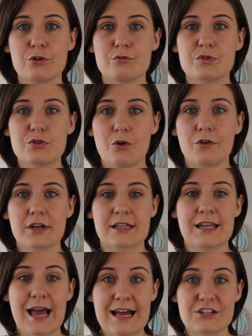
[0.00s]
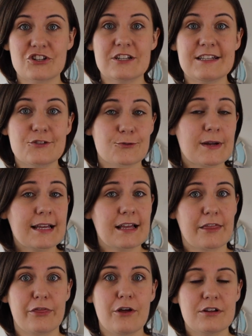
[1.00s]
who's not going to actually
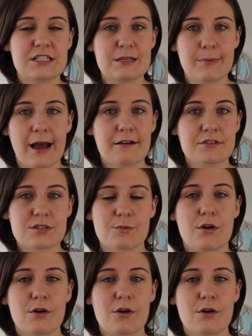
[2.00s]
drink £30